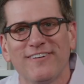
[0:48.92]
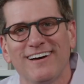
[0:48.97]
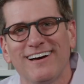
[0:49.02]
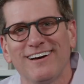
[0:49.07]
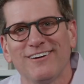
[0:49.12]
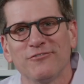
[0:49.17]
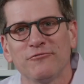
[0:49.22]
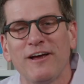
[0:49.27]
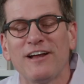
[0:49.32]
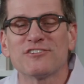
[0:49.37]

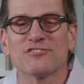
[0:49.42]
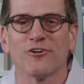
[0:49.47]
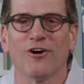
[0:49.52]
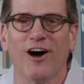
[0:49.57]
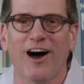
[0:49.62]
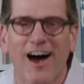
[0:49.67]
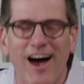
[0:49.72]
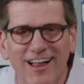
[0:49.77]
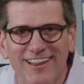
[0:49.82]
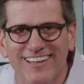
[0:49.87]
uh, Rachel
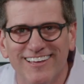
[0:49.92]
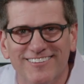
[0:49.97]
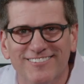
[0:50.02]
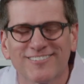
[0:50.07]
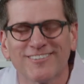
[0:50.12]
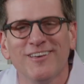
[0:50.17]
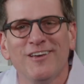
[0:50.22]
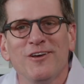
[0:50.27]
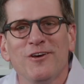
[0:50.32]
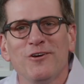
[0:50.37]

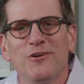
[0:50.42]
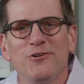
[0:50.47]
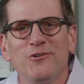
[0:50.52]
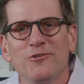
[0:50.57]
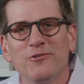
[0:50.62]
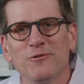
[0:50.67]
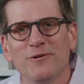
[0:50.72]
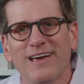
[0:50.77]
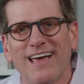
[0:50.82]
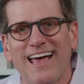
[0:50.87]
Hollis,
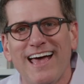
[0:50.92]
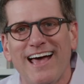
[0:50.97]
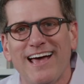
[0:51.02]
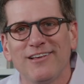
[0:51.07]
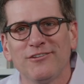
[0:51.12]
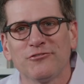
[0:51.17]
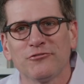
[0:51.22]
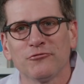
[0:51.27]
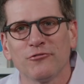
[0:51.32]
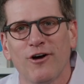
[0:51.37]
who
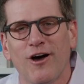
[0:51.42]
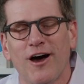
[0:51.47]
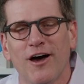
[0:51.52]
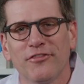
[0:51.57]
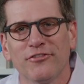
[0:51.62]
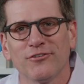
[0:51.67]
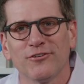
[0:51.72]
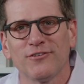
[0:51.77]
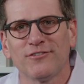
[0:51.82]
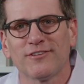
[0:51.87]
has
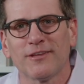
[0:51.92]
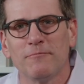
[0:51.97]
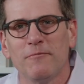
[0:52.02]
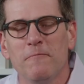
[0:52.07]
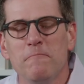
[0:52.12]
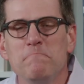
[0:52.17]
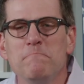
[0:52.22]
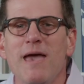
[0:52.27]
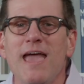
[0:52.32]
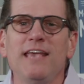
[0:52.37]
authored some
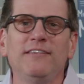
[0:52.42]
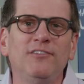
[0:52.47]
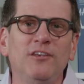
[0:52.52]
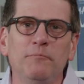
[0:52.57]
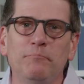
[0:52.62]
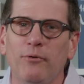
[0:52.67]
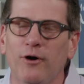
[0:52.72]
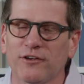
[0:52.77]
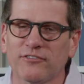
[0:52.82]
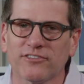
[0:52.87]

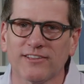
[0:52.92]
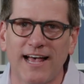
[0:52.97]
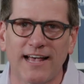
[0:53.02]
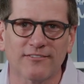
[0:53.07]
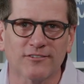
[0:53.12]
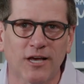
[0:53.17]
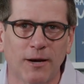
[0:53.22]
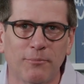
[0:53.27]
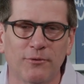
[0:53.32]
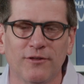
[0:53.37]
amazing books
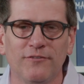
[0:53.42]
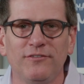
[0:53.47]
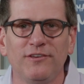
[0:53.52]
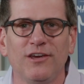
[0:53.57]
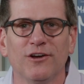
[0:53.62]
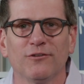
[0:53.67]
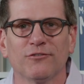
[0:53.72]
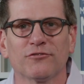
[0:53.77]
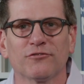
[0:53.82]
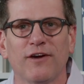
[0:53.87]
last couple of
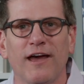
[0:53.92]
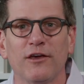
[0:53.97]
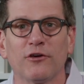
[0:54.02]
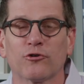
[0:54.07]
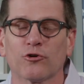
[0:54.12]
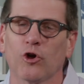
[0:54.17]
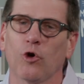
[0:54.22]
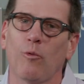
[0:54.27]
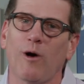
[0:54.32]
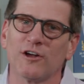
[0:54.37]
years, right?
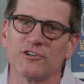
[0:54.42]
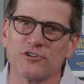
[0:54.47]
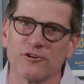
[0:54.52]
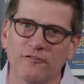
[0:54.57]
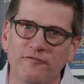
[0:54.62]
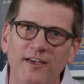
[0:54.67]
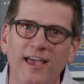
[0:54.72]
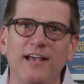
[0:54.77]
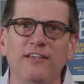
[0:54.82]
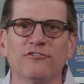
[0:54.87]
Girl, Wash Your
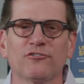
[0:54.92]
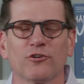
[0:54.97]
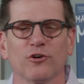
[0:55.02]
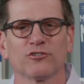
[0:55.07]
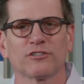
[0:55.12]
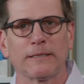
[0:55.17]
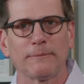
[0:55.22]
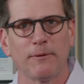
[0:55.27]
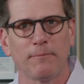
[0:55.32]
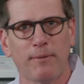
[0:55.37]
Face, Girl,
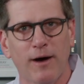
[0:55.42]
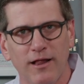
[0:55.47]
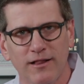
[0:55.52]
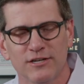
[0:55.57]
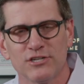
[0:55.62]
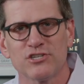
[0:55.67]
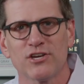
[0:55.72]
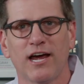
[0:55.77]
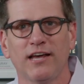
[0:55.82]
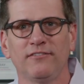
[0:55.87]
Stop
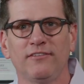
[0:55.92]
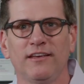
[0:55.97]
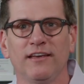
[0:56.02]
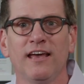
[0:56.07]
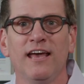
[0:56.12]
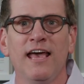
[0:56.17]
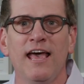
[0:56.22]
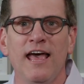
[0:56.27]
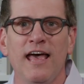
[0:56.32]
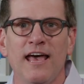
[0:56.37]

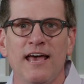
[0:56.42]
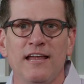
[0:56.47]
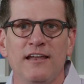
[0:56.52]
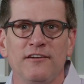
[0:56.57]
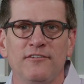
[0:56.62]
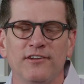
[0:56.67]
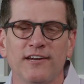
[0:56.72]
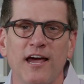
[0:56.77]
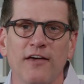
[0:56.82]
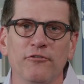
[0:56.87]
Apologizing.
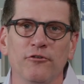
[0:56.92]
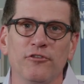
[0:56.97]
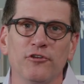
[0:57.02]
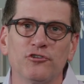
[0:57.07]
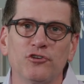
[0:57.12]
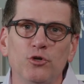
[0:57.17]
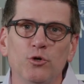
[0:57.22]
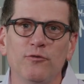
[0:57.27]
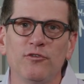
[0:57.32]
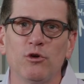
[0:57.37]
Together, the
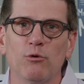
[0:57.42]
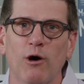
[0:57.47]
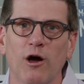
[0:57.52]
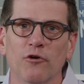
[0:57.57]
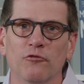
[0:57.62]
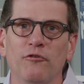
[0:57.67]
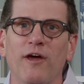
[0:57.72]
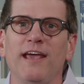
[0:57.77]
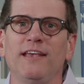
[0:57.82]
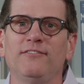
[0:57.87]
two of you
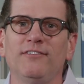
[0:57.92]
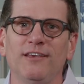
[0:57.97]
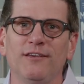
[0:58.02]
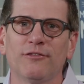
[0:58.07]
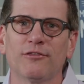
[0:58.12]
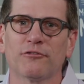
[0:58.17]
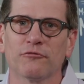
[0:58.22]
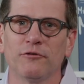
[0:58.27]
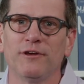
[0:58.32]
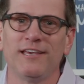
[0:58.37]
are raising
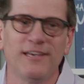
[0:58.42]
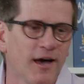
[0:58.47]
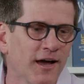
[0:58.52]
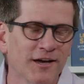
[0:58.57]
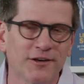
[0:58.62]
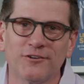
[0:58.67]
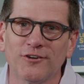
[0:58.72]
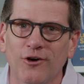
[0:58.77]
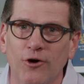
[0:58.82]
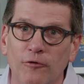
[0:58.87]
three young
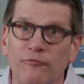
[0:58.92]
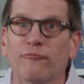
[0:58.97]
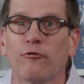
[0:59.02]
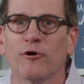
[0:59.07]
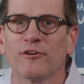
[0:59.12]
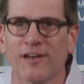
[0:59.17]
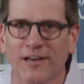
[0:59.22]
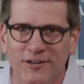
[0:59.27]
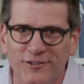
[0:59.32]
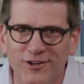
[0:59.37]
adult or
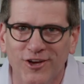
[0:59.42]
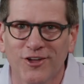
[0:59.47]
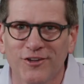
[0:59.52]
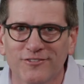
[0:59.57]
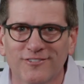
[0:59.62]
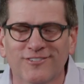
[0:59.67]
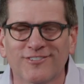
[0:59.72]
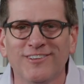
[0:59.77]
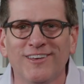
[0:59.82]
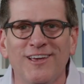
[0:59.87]
four young
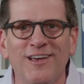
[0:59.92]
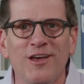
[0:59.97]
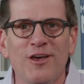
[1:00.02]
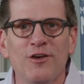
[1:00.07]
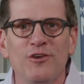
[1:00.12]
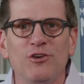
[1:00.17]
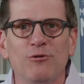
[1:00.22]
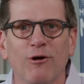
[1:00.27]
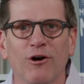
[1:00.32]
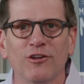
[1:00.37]
adults.
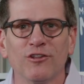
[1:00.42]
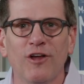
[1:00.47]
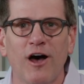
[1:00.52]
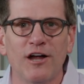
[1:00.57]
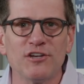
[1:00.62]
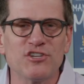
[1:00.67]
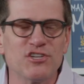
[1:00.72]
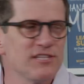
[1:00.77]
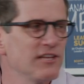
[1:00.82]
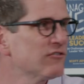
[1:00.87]
You are
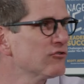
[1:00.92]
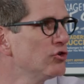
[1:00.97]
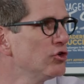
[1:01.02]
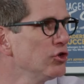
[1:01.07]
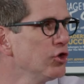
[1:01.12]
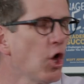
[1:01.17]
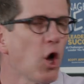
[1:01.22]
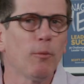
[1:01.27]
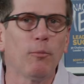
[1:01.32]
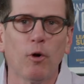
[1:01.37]
launching this
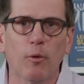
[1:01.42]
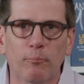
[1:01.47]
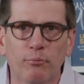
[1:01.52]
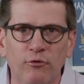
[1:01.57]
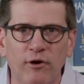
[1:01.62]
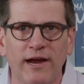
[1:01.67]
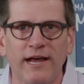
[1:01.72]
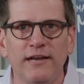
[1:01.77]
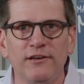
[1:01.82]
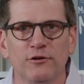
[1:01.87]
global
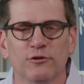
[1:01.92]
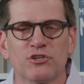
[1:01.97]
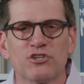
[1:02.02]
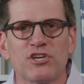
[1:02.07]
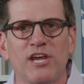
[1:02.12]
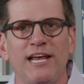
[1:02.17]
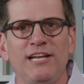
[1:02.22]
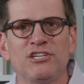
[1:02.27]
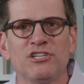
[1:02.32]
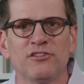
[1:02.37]
brand. You're
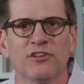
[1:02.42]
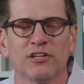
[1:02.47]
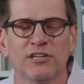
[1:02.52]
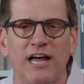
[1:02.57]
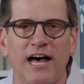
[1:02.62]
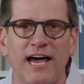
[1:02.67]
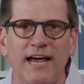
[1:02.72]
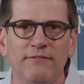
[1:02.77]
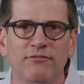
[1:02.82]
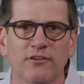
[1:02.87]
changing the
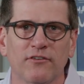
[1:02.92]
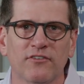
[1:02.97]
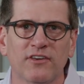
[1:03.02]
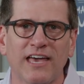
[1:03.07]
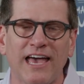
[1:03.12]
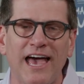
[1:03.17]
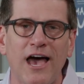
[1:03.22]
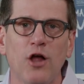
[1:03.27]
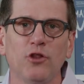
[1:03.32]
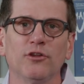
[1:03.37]
lives of
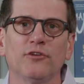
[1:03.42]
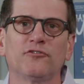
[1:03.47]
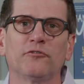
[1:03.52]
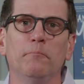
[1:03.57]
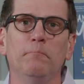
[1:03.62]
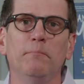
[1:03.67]
countless